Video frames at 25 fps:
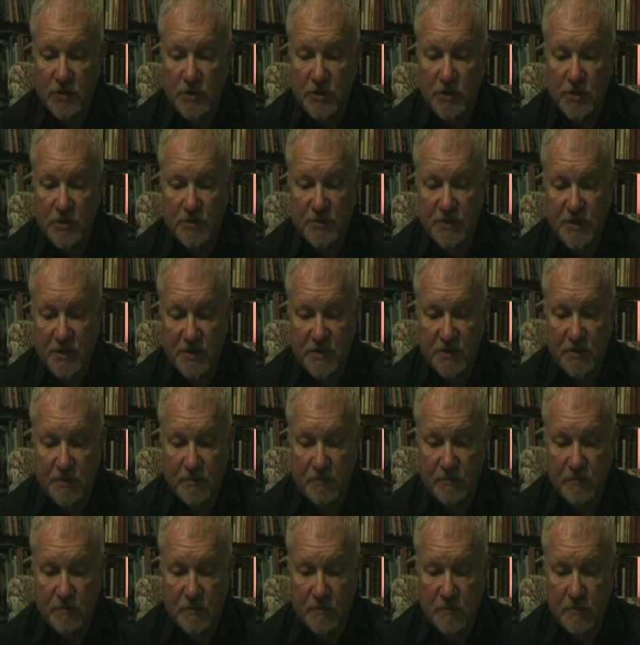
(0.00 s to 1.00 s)
to use it.
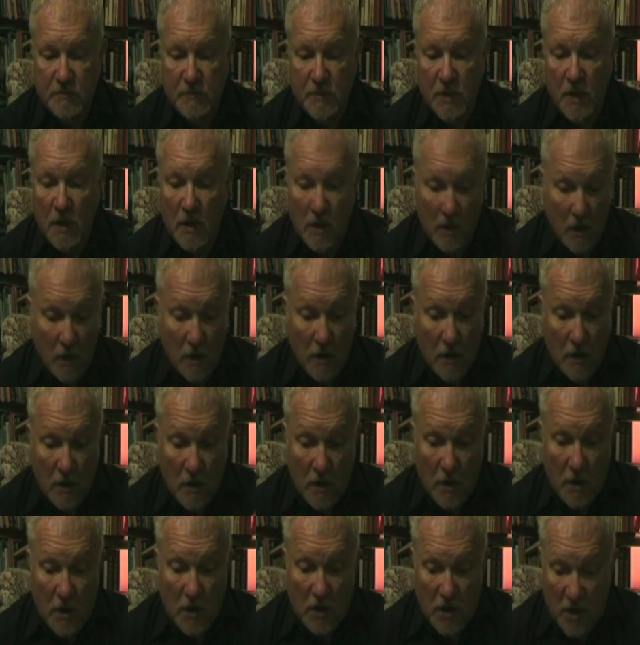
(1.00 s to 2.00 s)

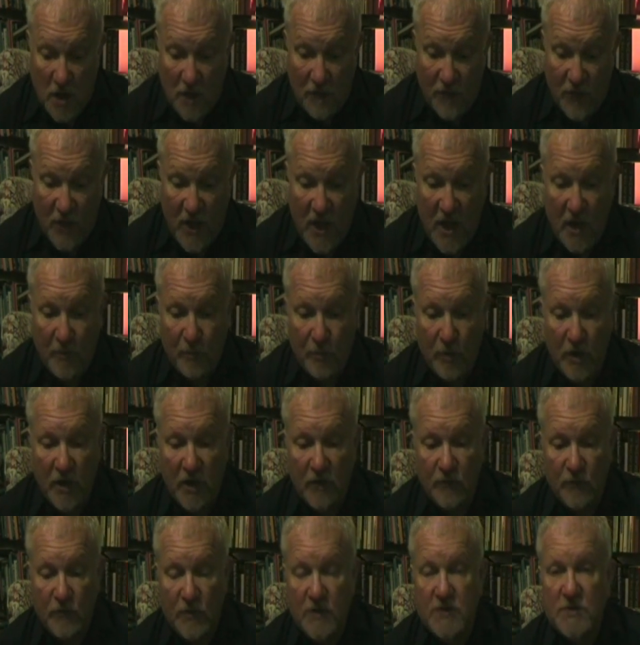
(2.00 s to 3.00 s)
Cover the
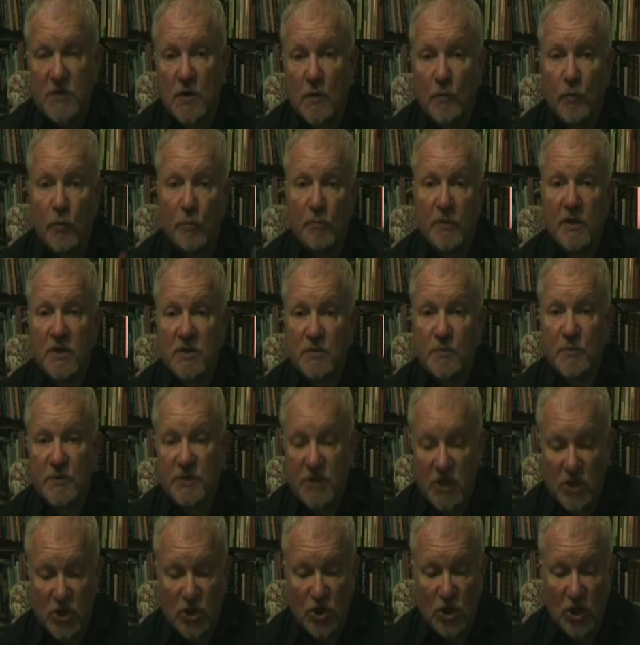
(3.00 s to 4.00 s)
handbrake, for example, means
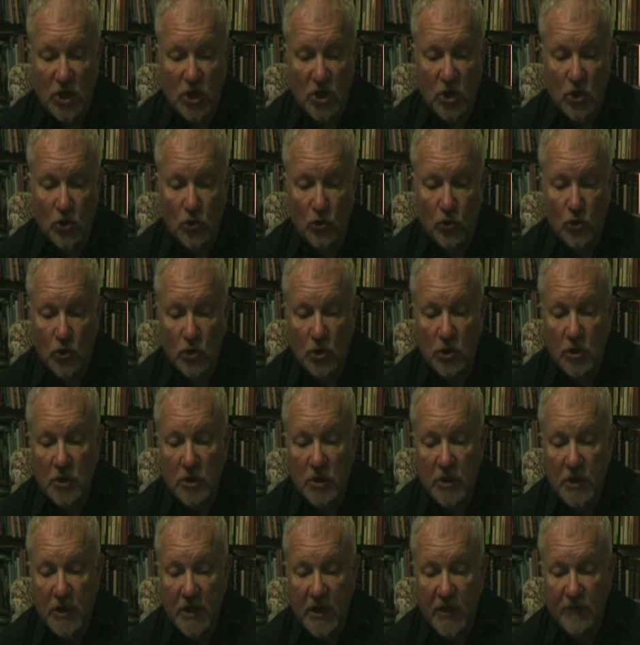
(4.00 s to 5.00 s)
positioning your
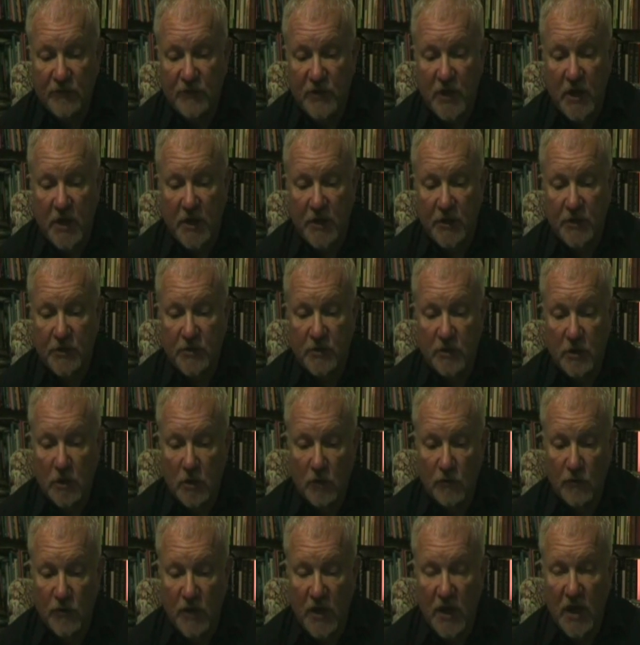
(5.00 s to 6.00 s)
left hand
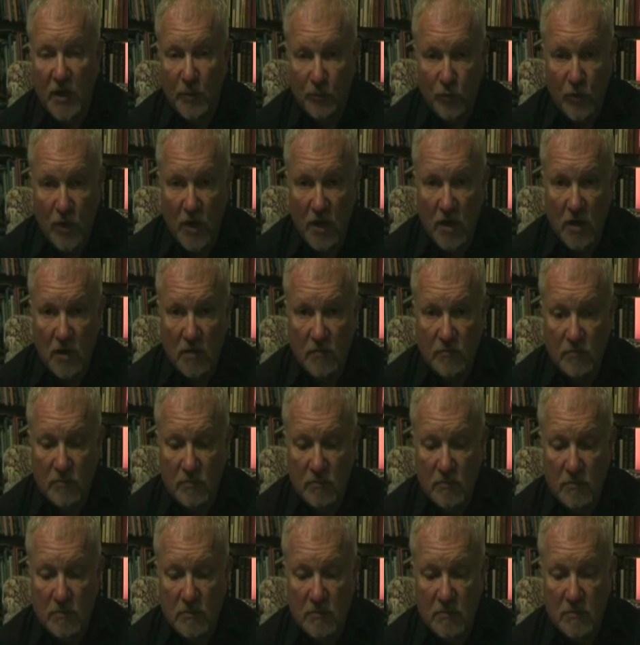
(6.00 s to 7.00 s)
over the handbrake
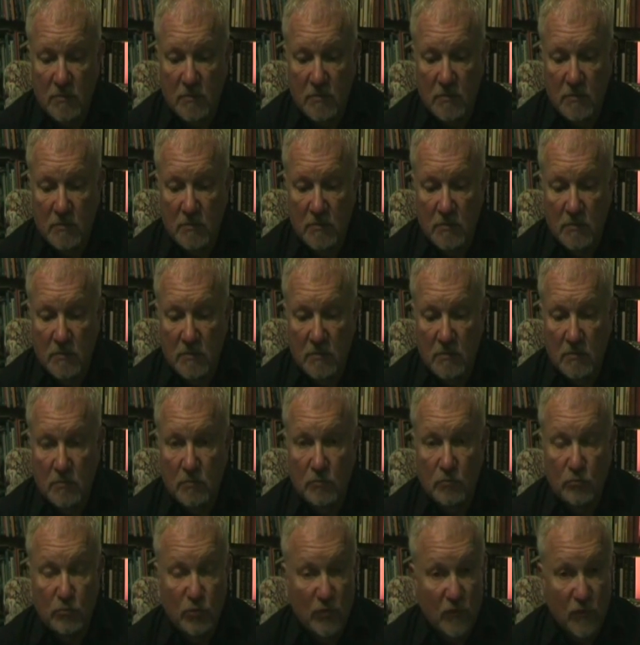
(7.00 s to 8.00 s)

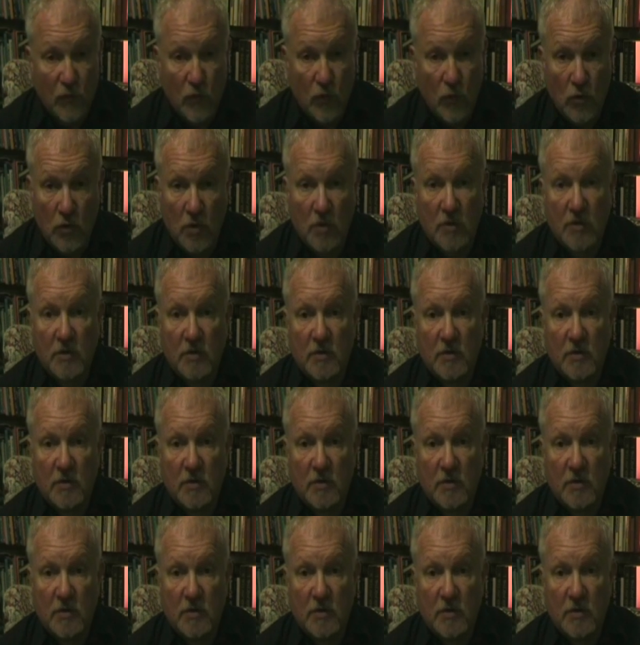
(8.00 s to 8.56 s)
before